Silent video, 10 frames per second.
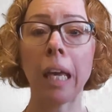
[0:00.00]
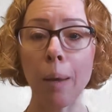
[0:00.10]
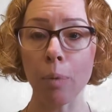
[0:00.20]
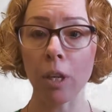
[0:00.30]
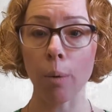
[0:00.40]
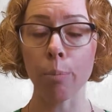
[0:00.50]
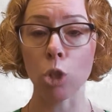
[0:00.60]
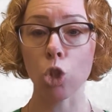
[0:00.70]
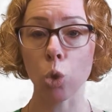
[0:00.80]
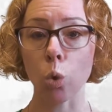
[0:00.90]
Keep the
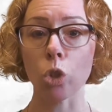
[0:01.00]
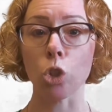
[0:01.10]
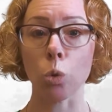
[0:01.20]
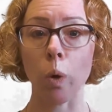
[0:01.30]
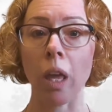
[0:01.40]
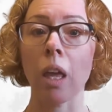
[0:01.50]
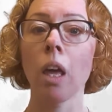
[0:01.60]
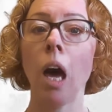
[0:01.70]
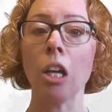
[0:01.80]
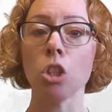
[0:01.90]
numbers short and
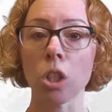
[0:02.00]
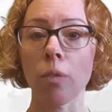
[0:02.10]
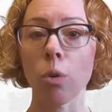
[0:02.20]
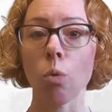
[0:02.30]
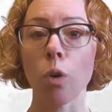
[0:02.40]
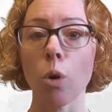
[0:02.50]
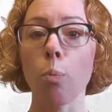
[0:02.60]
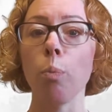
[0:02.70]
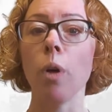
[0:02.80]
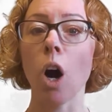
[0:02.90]
sweet and just give you a
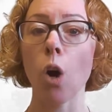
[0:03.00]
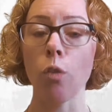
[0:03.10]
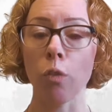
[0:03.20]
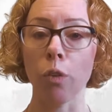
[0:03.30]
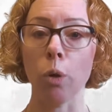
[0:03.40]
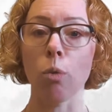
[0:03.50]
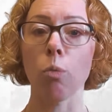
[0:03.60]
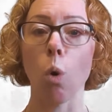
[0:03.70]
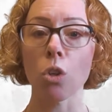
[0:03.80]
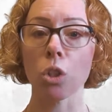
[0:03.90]
real overview
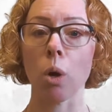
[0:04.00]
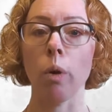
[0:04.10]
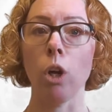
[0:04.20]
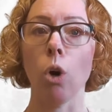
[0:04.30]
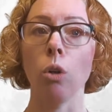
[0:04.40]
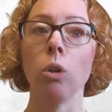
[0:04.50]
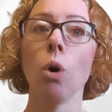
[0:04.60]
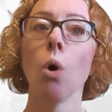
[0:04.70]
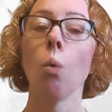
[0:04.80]
of what's going on,